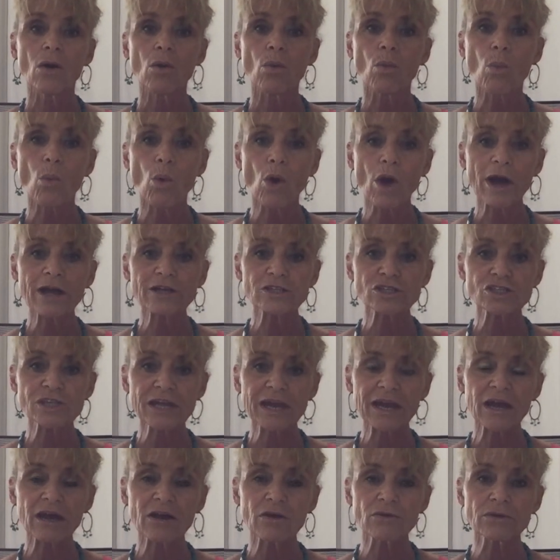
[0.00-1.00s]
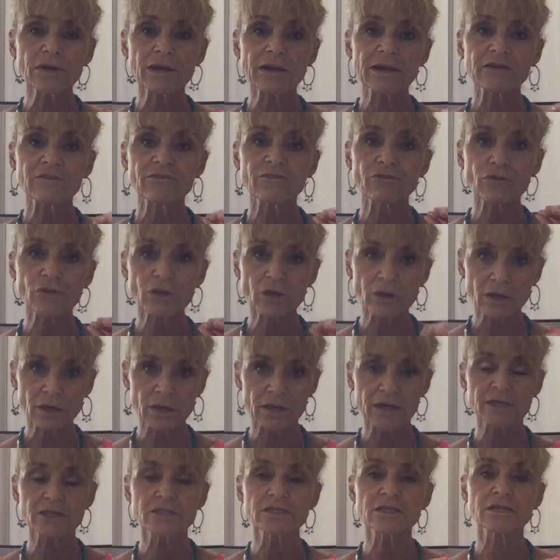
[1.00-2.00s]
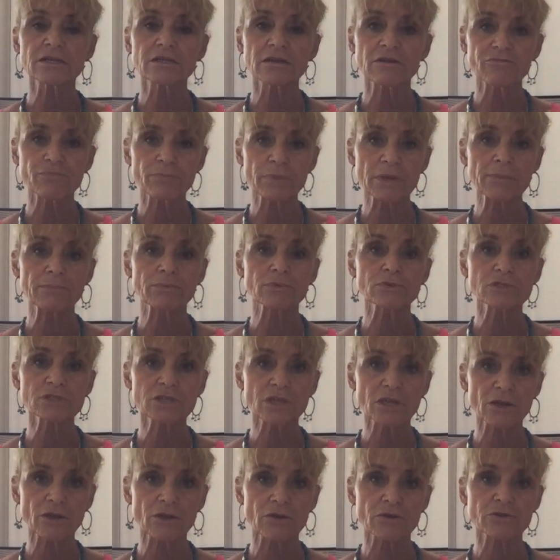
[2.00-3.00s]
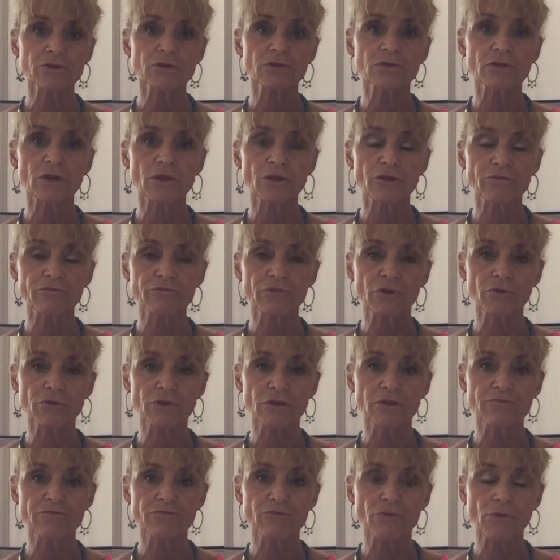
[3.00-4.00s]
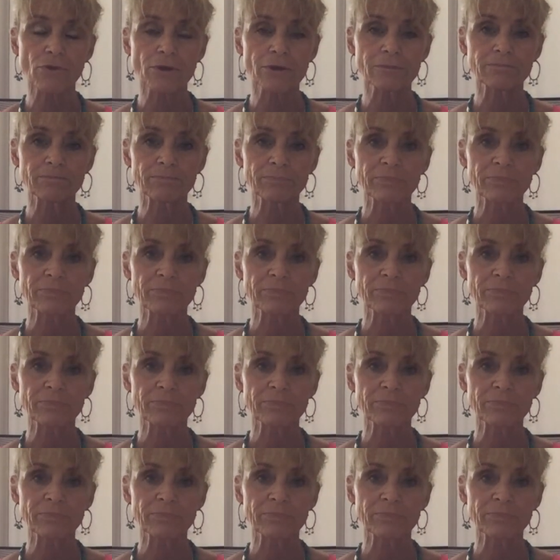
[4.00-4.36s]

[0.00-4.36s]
Watch out for the content of people's character that you're voting for.